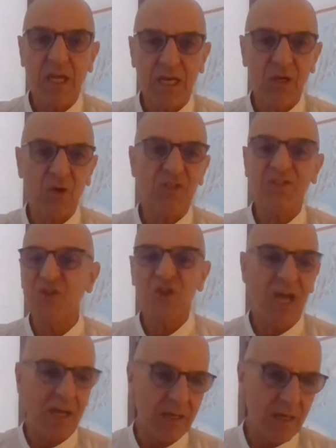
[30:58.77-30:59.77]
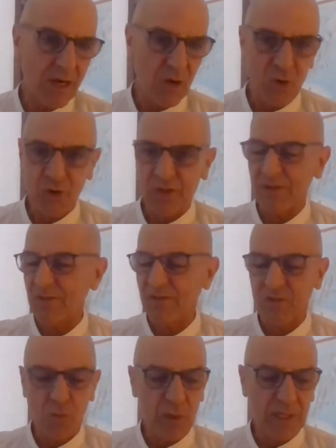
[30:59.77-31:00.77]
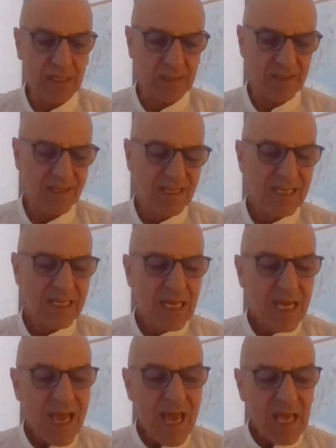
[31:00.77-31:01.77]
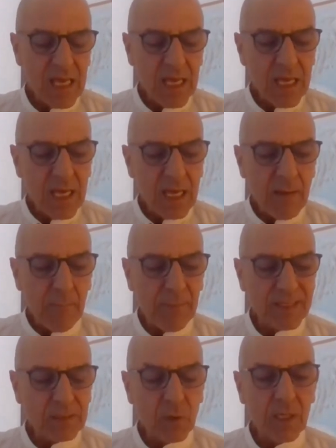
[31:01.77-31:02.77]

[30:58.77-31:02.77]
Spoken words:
I'm not in China or somewhere else. But